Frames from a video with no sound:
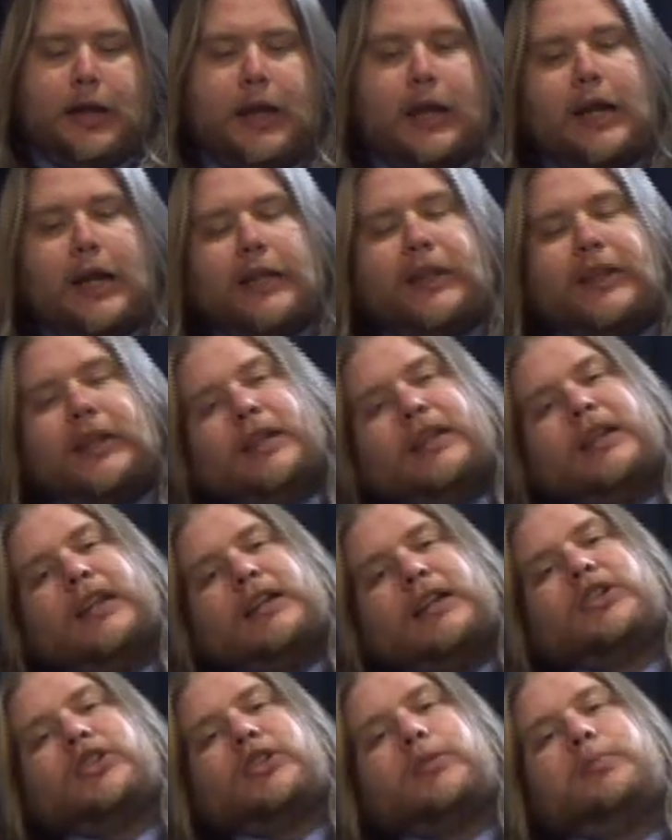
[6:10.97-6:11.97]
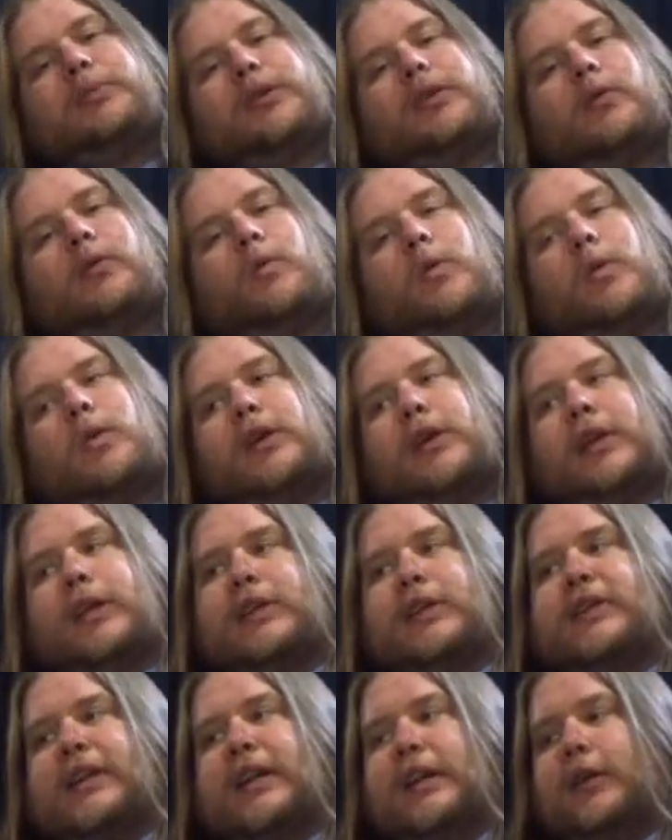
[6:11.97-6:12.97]
And I think that should be a warning
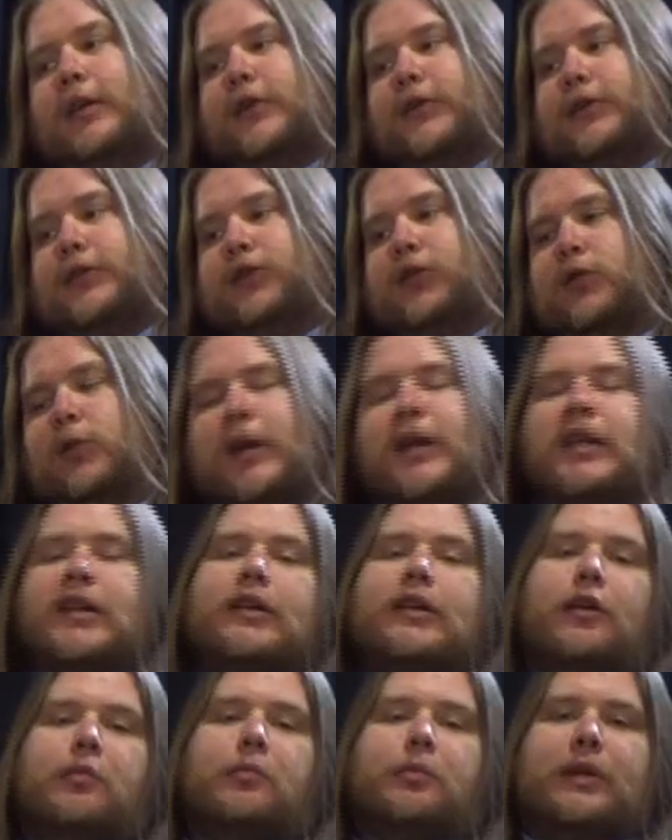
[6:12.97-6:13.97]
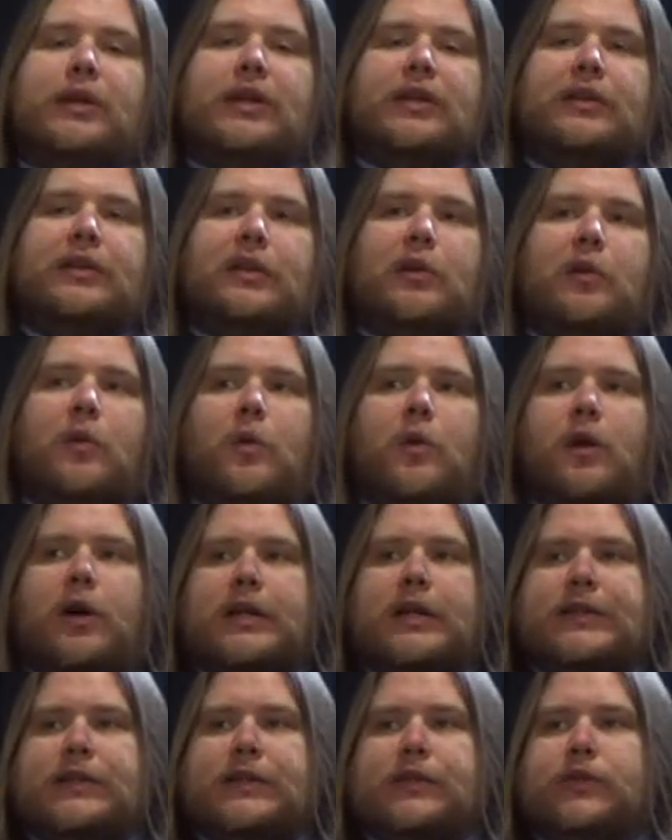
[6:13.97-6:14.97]
to any company that
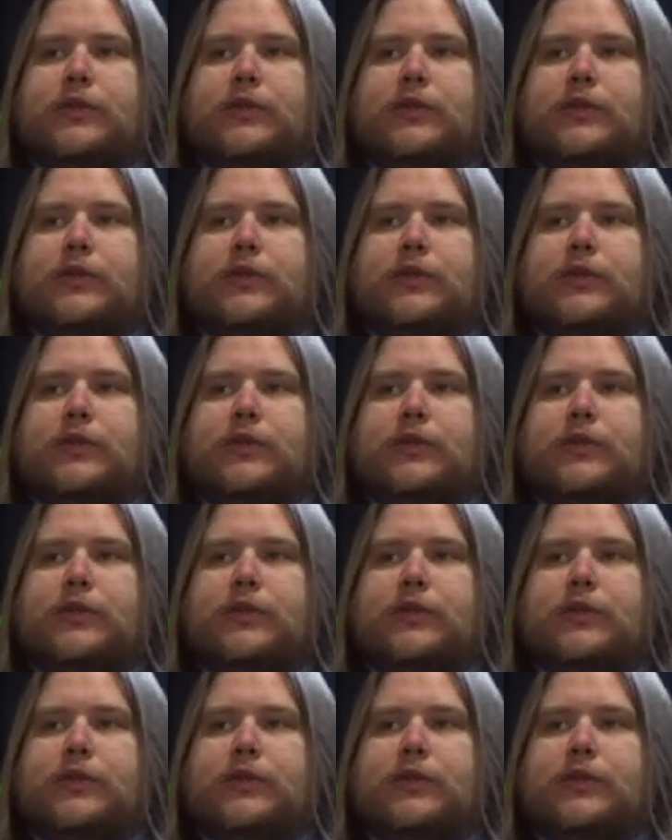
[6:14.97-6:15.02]
wants